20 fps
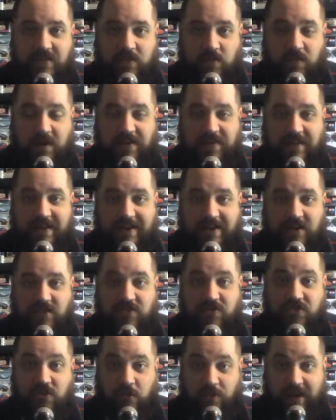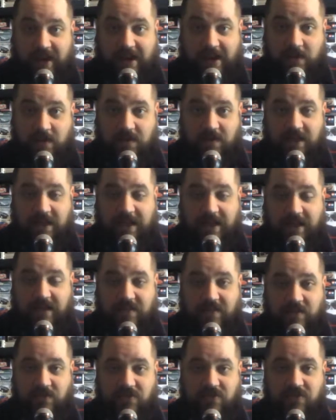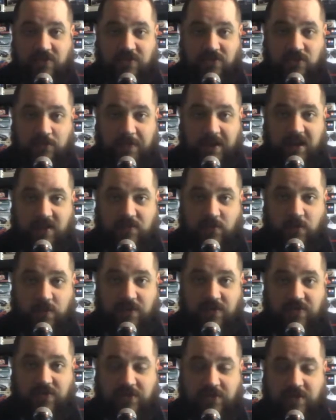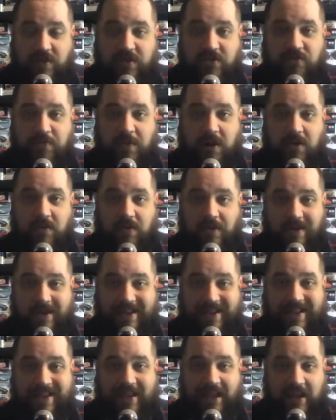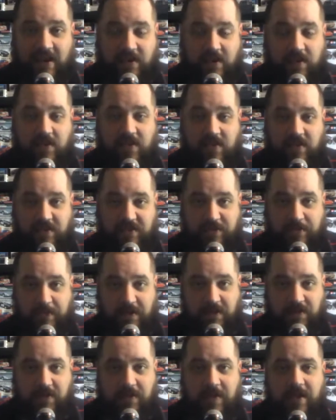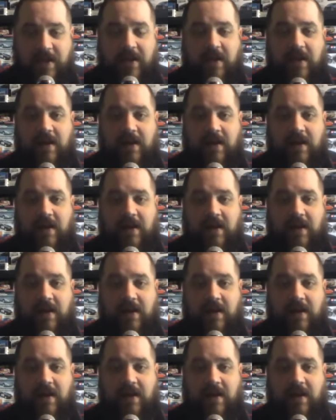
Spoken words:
run they did sold out and there was still demand for it, so they're going to spot run it again this month.